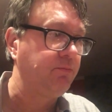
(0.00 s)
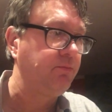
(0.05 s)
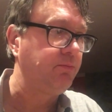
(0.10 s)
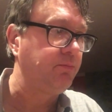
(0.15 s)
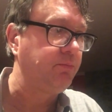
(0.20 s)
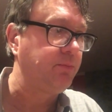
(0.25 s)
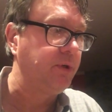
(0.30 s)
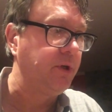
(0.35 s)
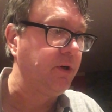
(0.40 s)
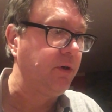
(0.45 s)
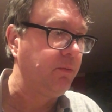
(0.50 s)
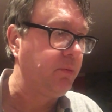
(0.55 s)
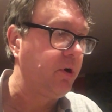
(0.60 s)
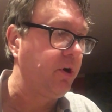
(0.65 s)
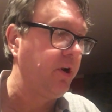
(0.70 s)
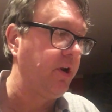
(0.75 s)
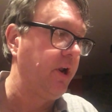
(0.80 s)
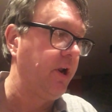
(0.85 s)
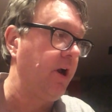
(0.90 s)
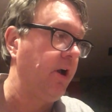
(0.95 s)

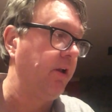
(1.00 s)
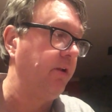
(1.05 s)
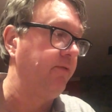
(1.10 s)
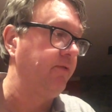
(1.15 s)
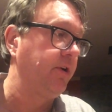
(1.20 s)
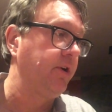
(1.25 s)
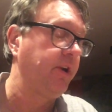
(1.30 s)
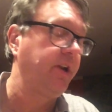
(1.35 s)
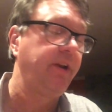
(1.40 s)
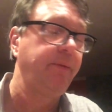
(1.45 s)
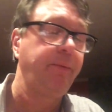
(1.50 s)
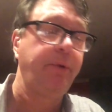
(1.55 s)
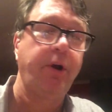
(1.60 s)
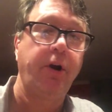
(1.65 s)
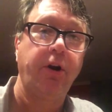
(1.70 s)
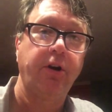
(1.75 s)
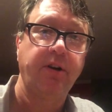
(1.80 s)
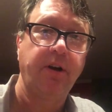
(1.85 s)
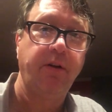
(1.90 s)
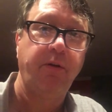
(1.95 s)
burn in hell if they're going to give me a
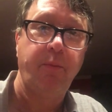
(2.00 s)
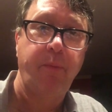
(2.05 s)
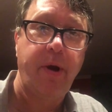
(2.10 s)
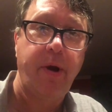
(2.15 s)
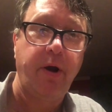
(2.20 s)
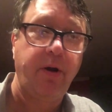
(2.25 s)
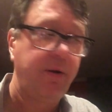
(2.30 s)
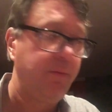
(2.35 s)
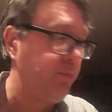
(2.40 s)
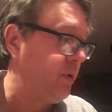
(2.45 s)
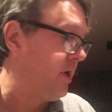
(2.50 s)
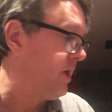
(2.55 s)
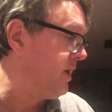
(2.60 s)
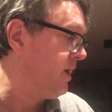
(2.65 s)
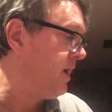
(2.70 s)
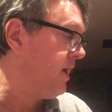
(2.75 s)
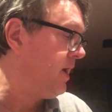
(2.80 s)
hard time about it. But